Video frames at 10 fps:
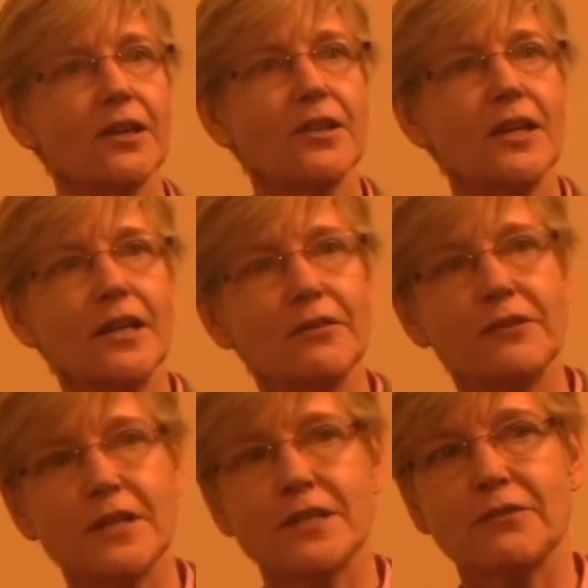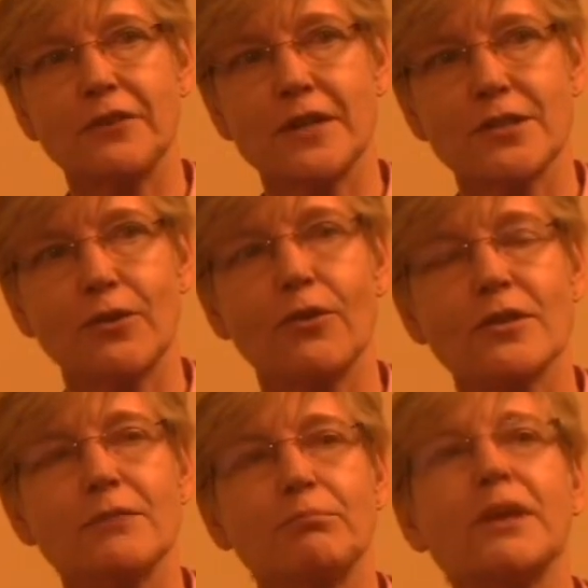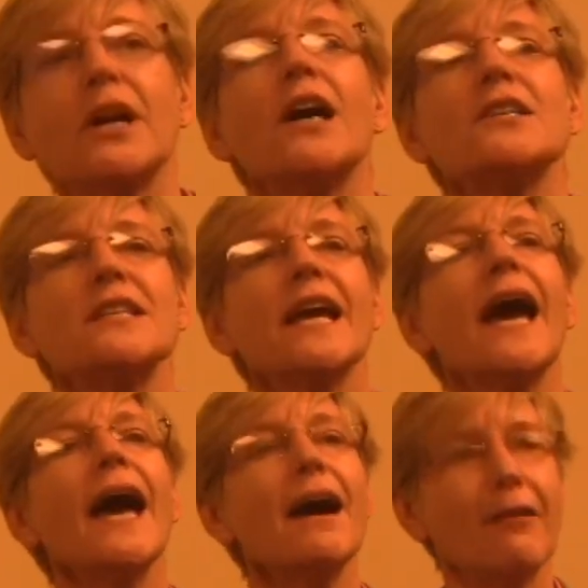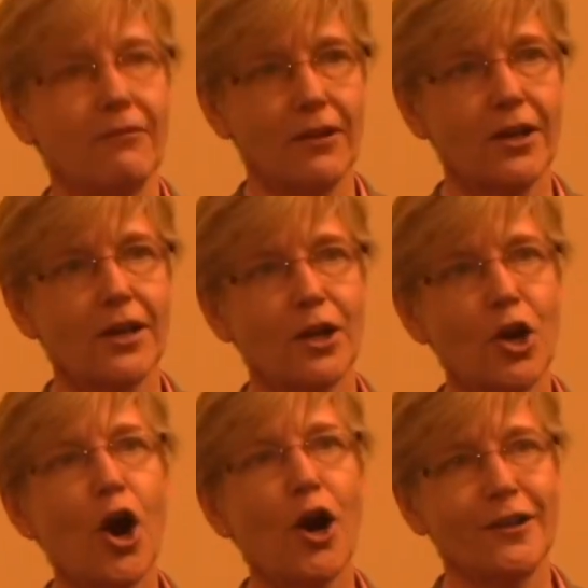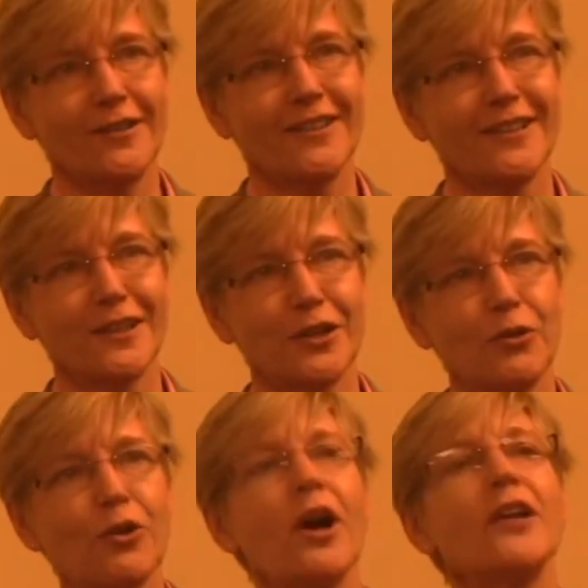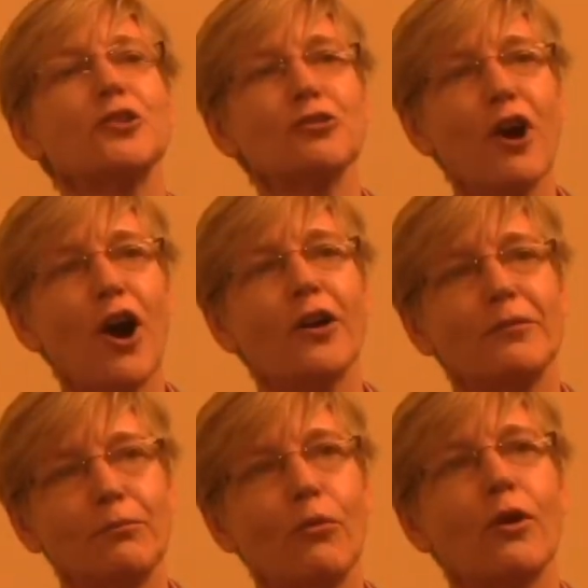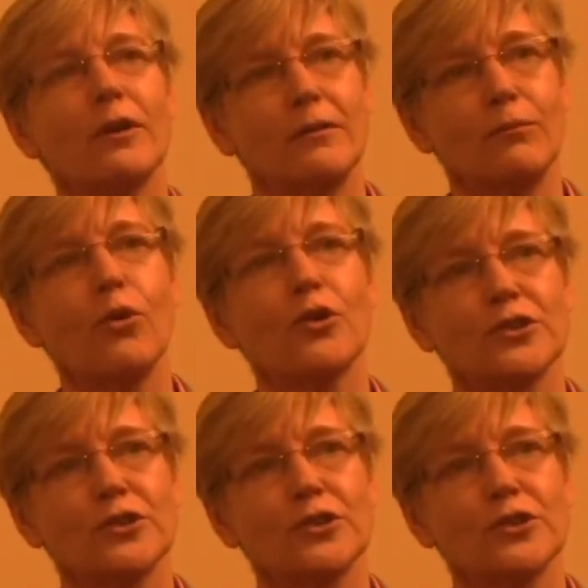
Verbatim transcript: than a face-to-face -face course because they have gone or undergone more, more